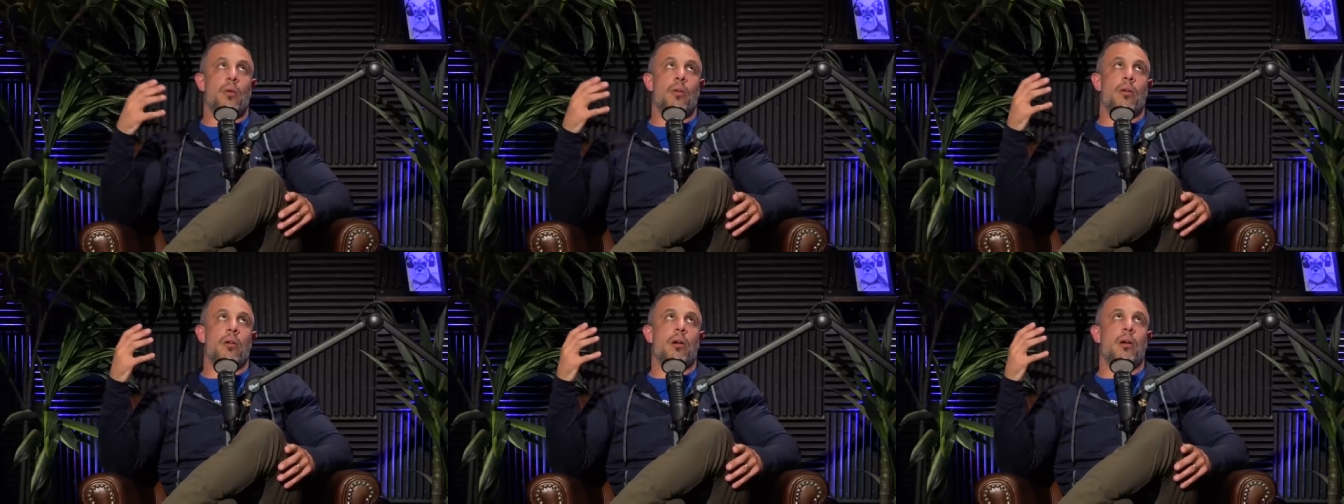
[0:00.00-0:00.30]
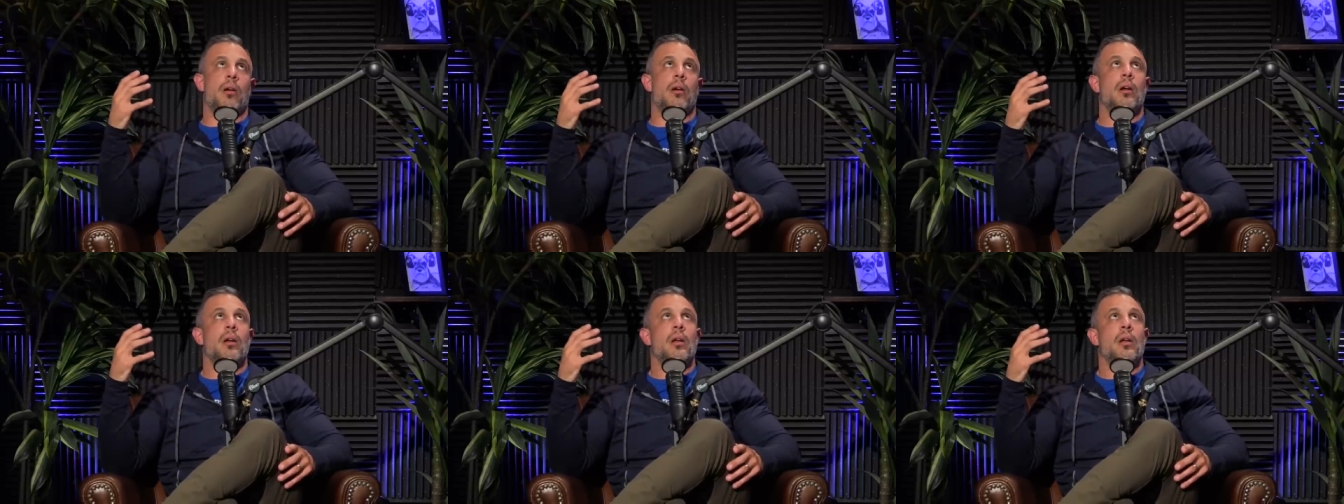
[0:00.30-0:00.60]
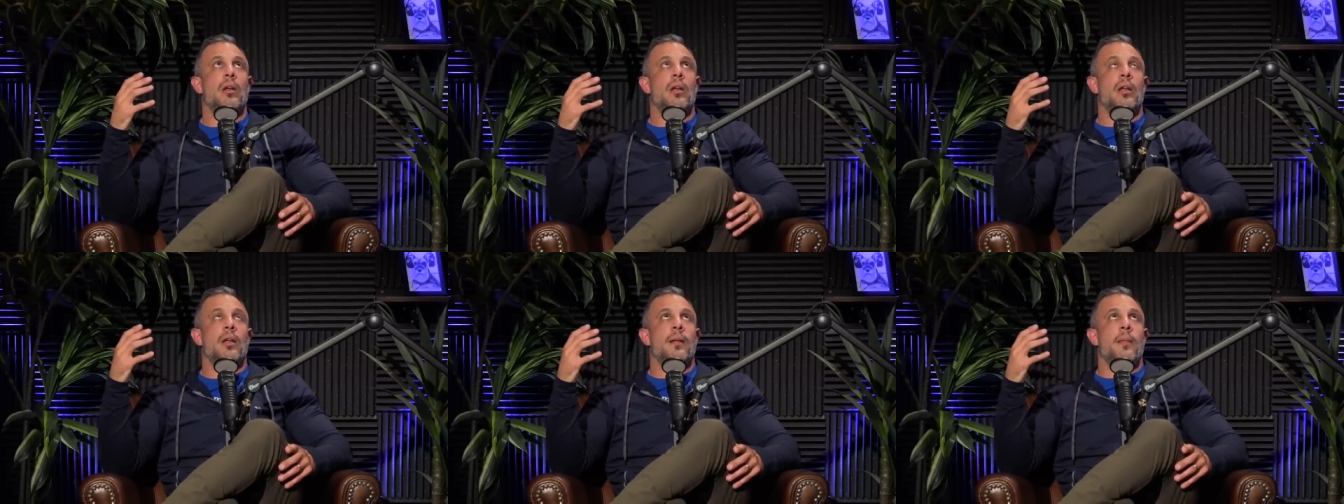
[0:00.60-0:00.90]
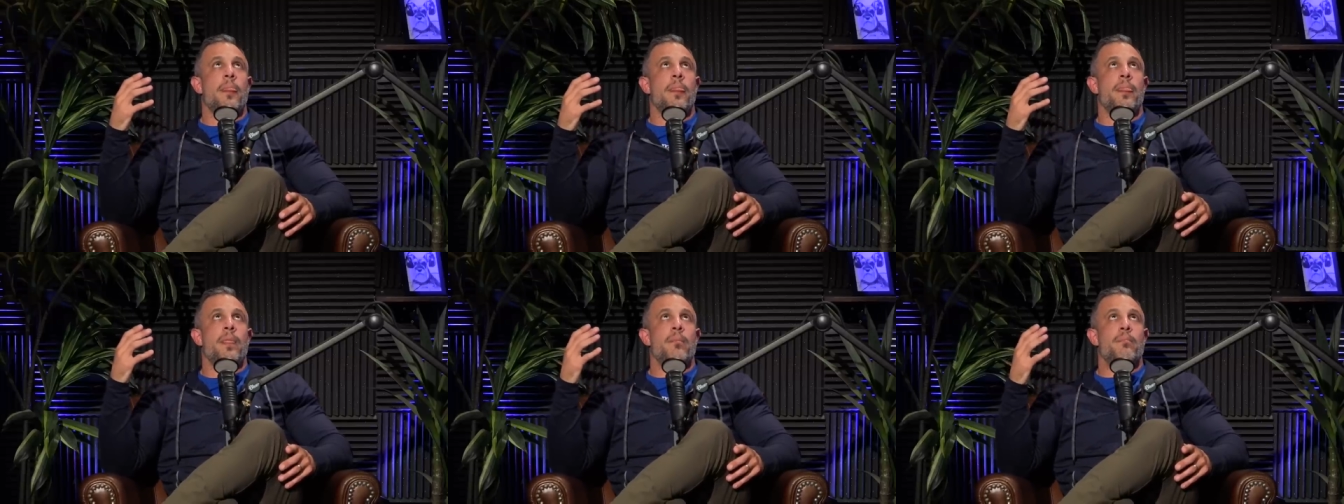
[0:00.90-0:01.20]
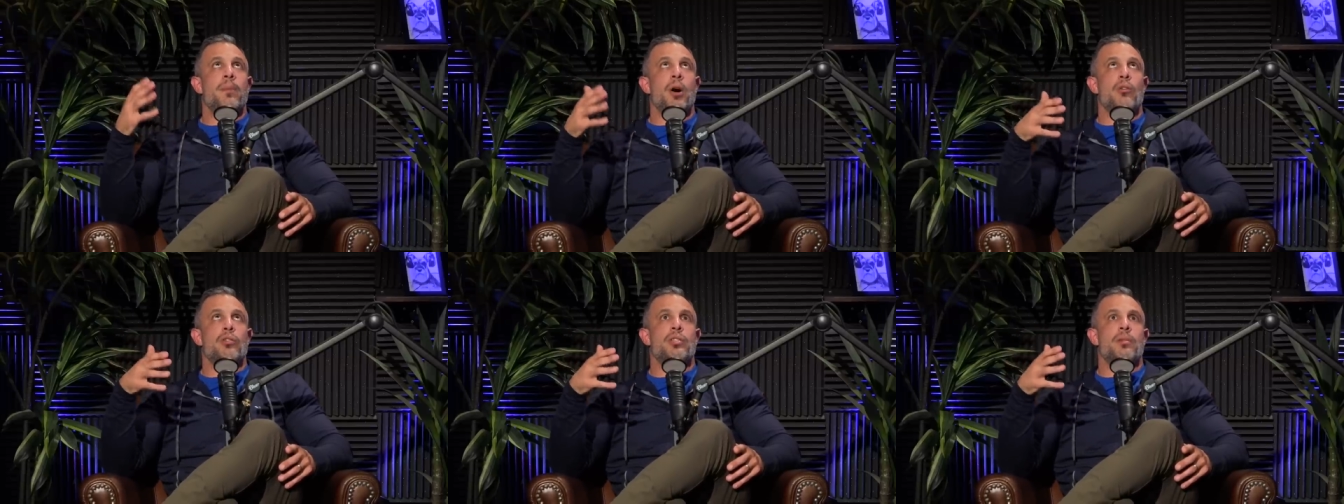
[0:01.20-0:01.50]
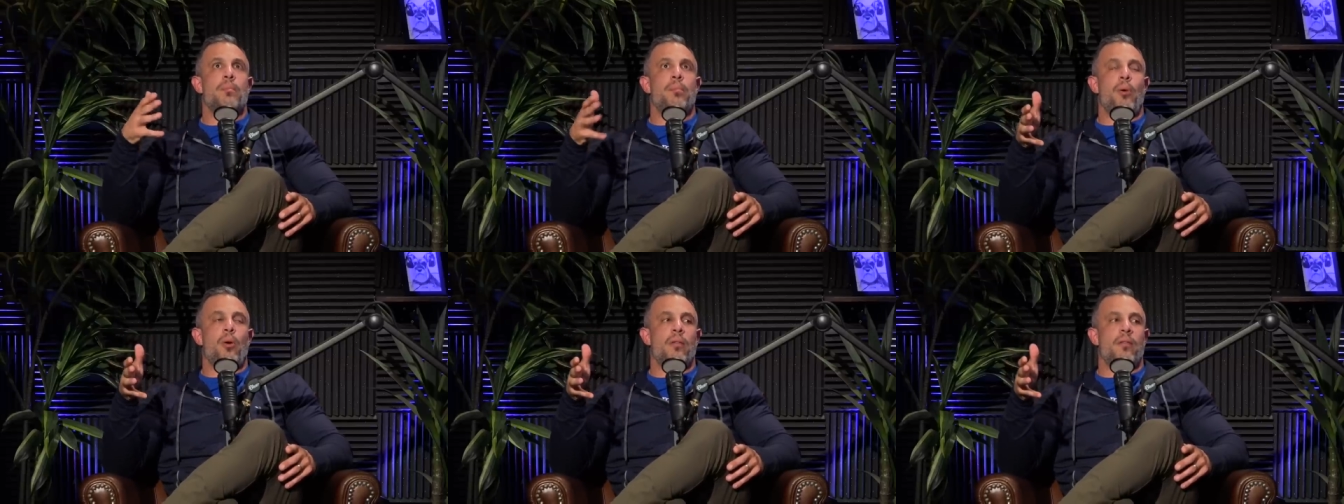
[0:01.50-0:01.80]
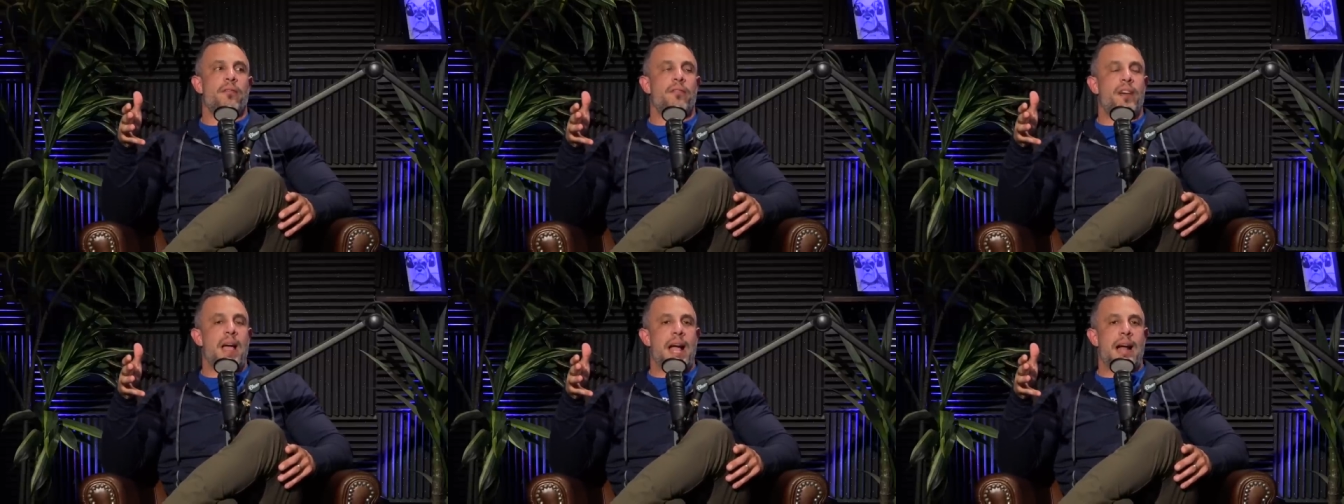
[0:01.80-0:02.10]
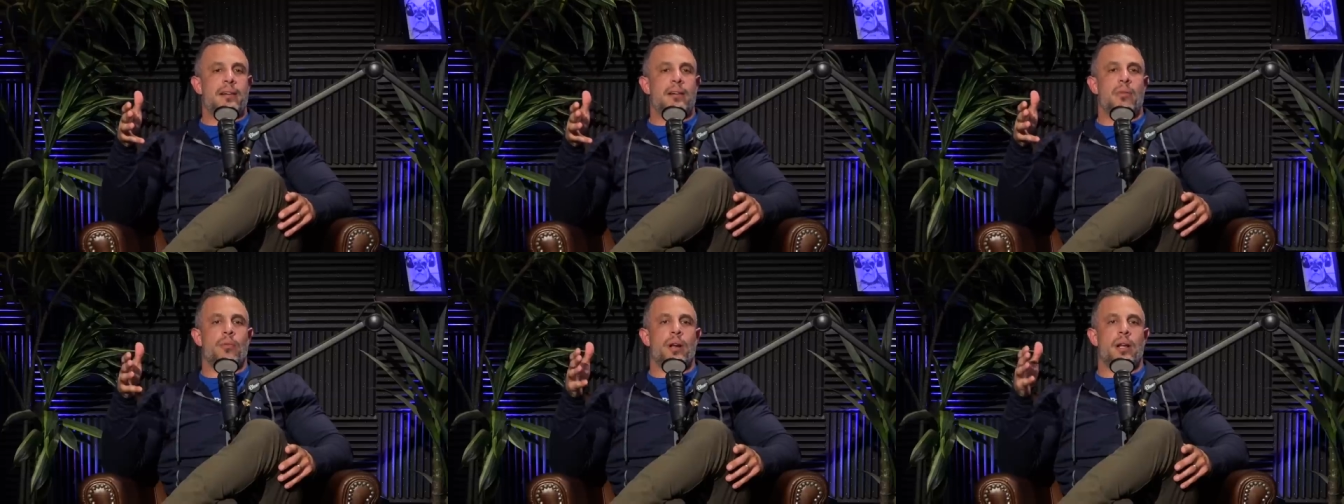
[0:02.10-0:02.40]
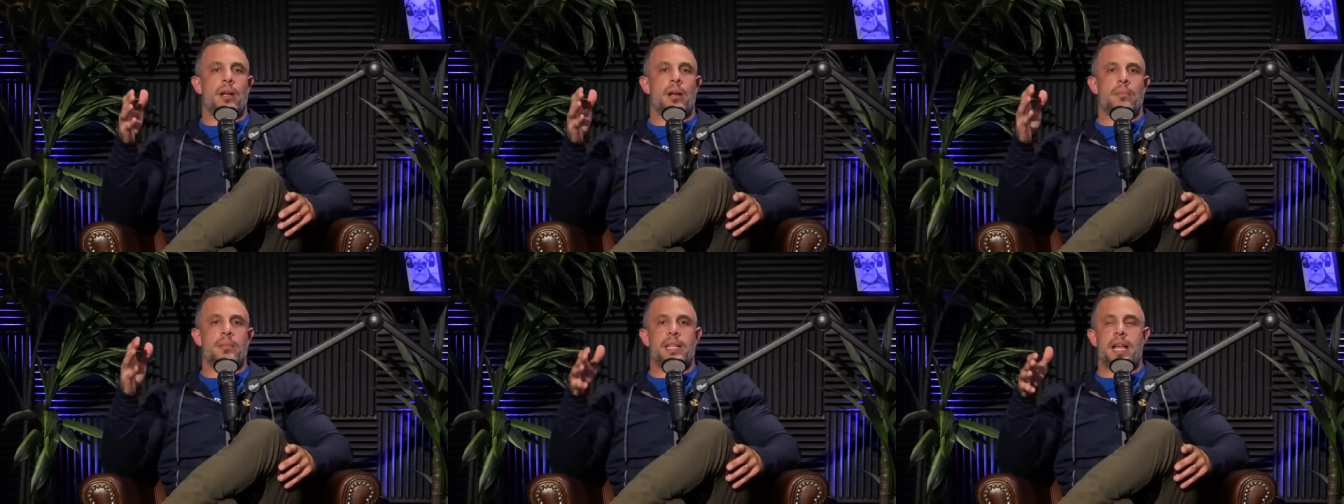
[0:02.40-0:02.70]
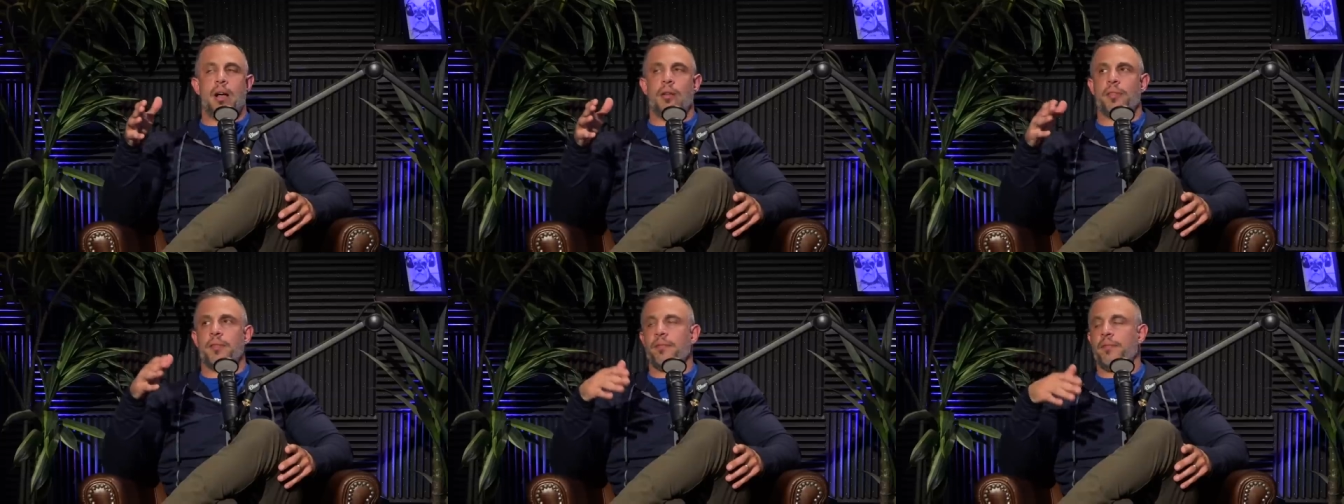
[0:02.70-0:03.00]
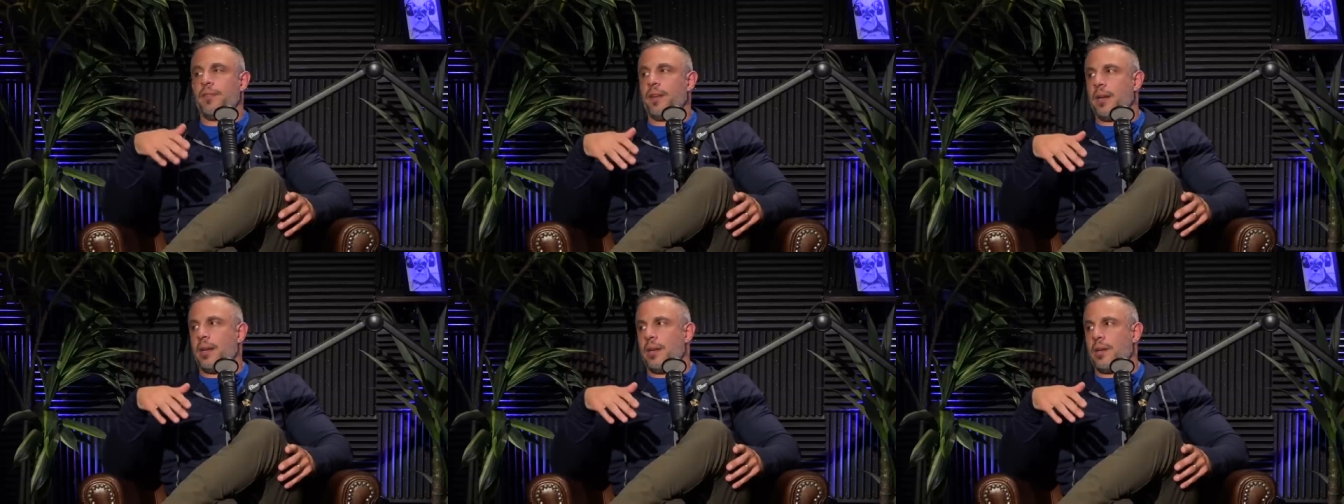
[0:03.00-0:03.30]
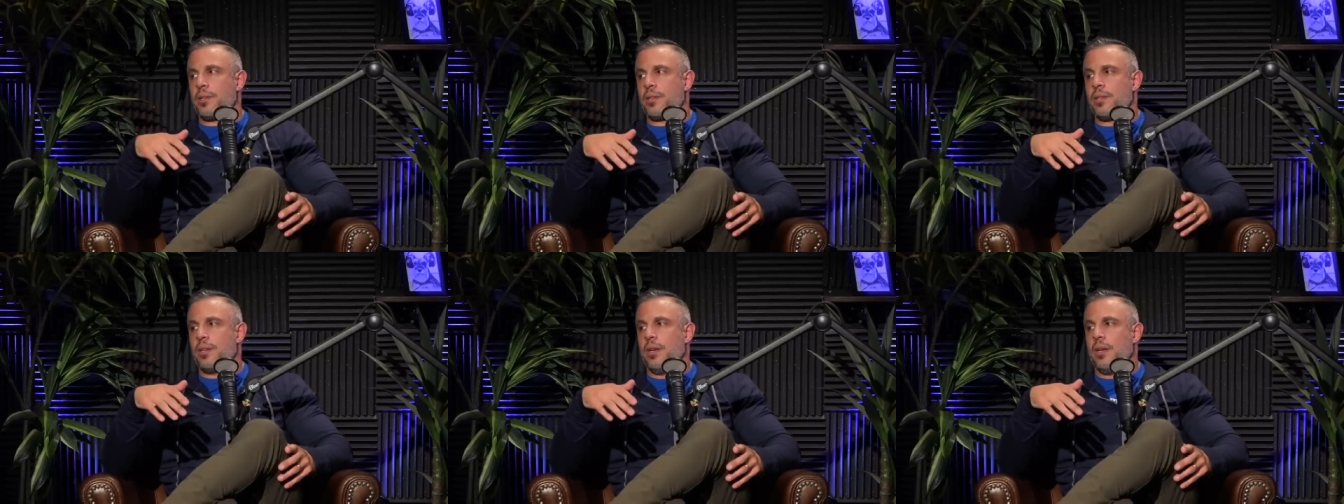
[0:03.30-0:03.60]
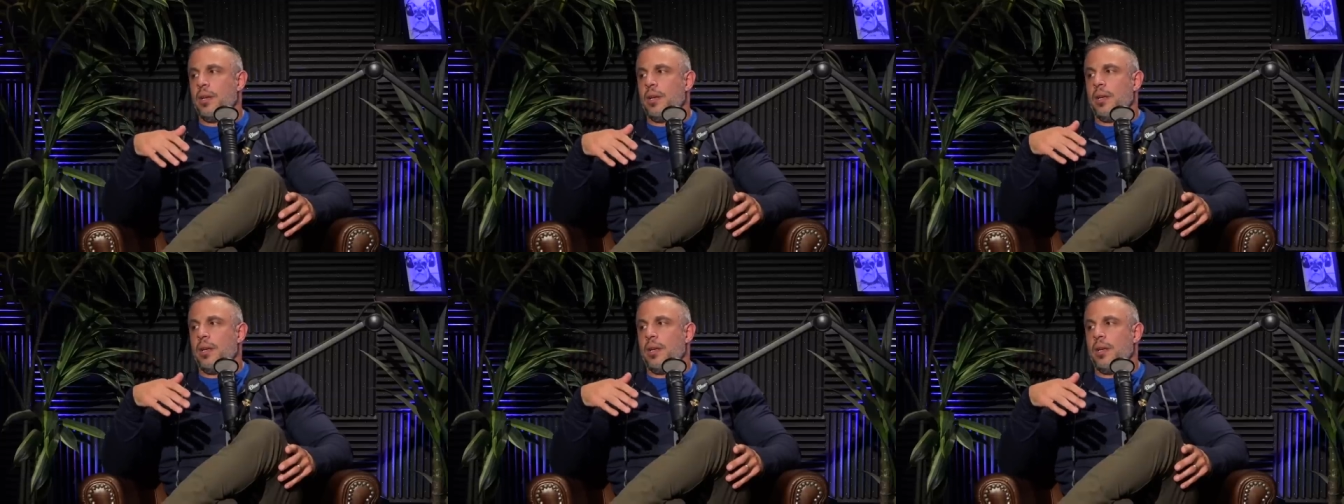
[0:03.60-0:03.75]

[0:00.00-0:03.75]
or the most important factor when it comes to health and fitness,